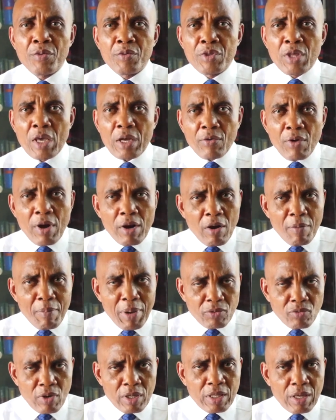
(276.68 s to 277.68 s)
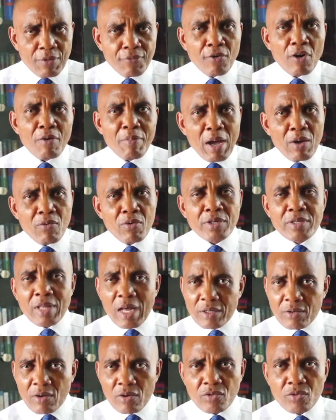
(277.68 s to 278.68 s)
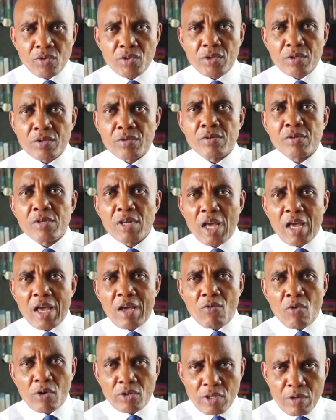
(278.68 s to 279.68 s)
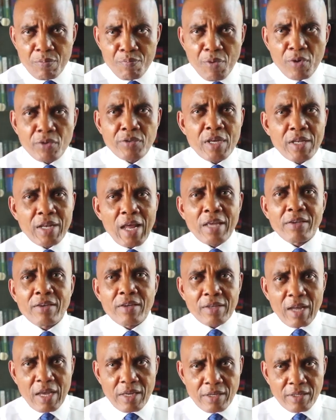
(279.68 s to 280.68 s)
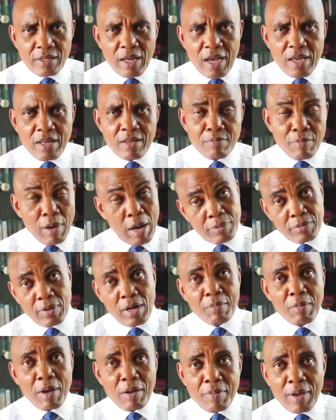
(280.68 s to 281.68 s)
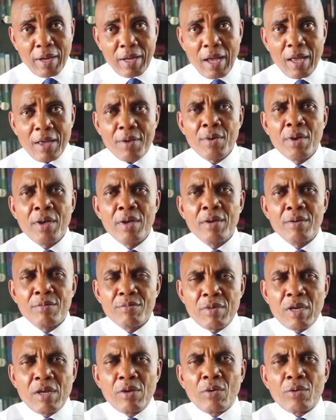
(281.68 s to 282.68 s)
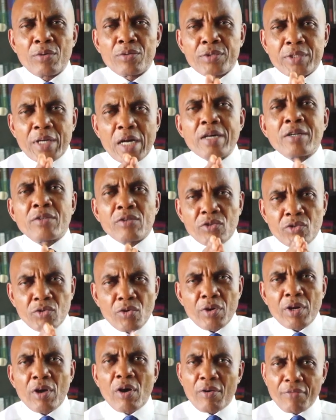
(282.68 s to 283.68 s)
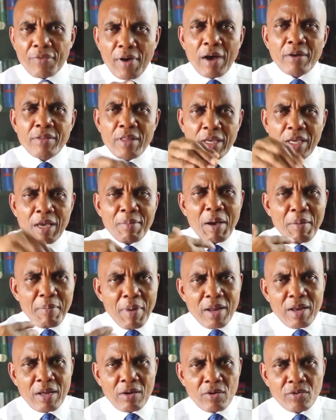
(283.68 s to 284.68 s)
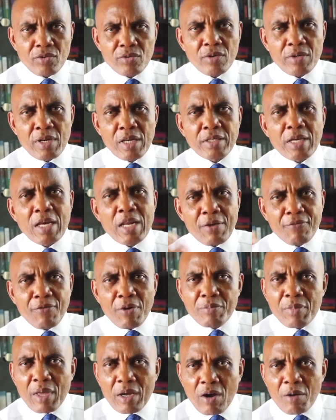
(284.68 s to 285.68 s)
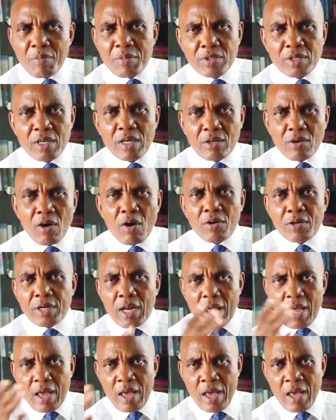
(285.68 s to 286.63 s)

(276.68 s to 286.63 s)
Decree number 24 by which that constitution was imposed in 1999 by Absalom Abaka, tells the story of how they came about the constitution. They said they formed a committee called